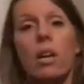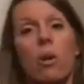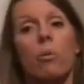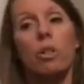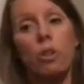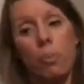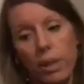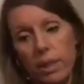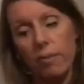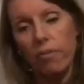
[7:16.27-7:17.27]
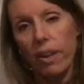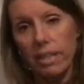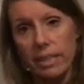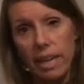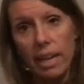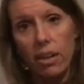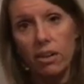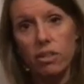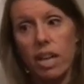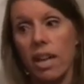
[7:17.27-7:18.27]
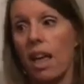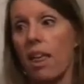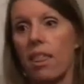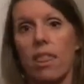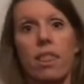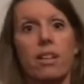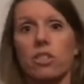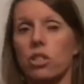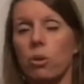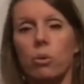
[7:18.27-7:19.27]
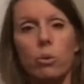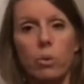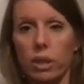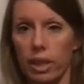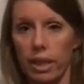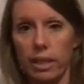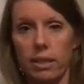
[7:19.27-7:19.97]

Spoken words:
When you put them face down, they're so cool looking.